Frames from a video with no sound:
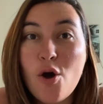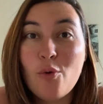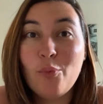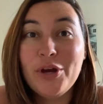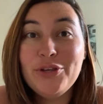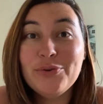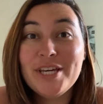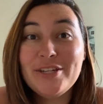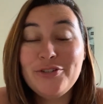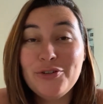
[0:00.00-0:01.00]
What you
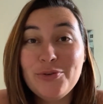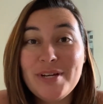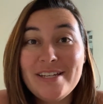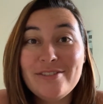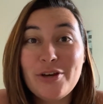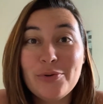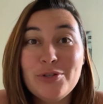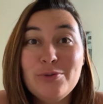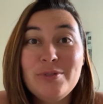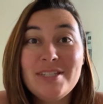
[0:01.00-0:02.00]
can do is go
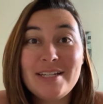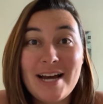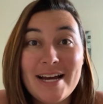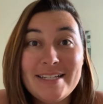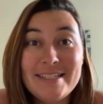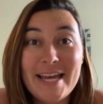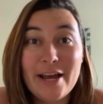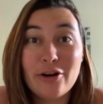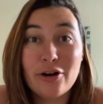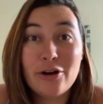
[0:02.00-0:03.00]
to
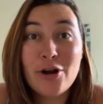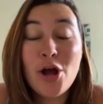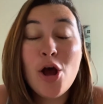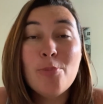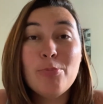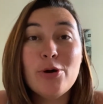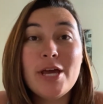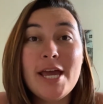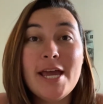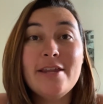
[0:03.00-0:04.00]
Skyscanner,
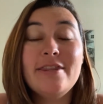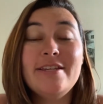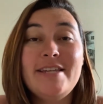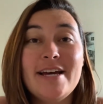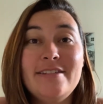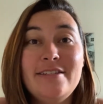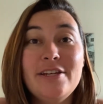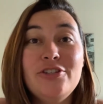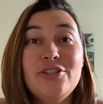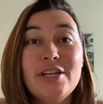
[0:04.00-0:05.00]
put in the
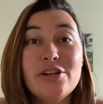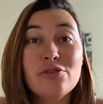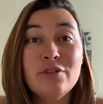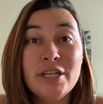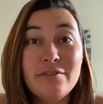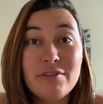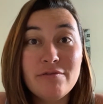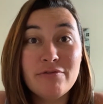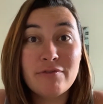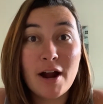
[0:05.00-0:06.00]
destination that you're
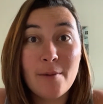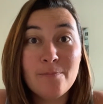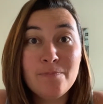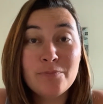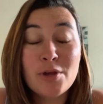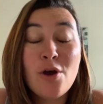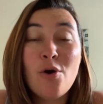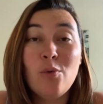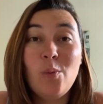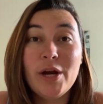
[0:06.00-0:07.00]
leaving from,
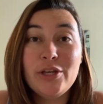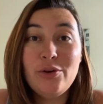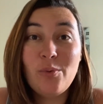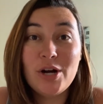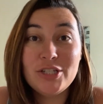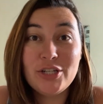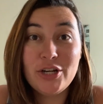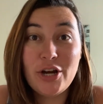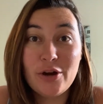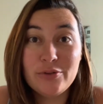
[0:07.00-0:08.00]
where you want to
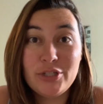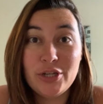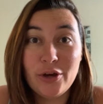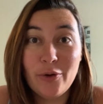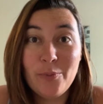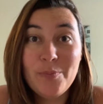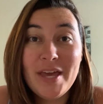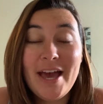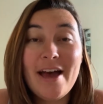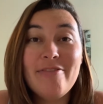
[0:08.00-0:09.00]
go to,
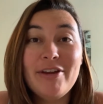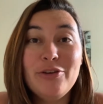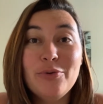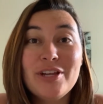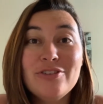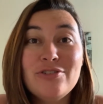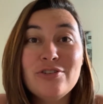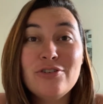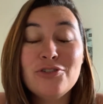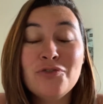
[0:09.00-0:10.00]
and then you can
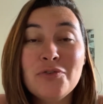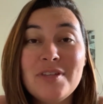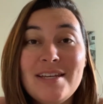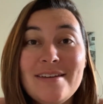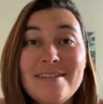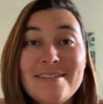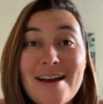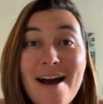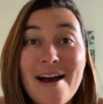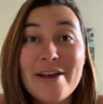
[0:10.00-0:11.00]
search for the
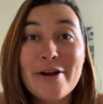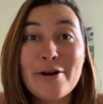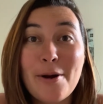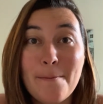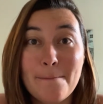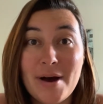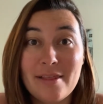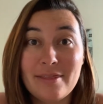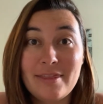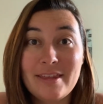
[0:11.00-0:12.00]
entire
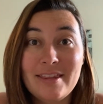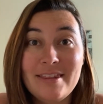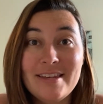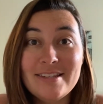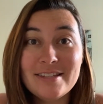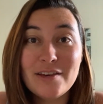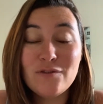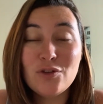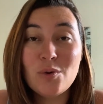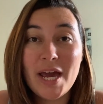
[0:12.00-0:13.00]
month. This
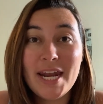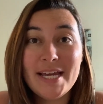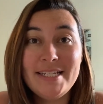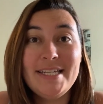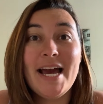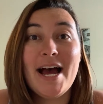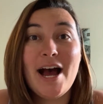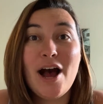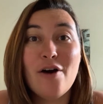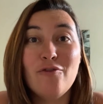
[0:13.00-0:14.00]
gives you an
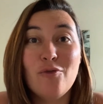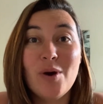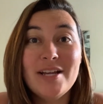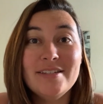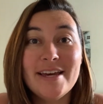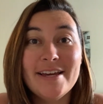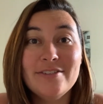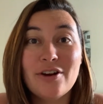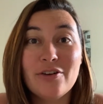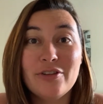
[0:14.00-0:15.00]
idea of what
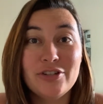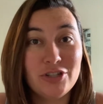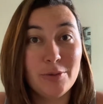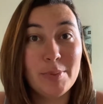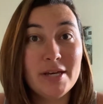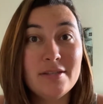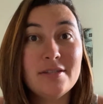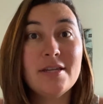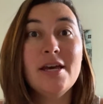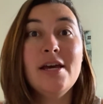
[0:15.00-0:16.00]
days are the cheapest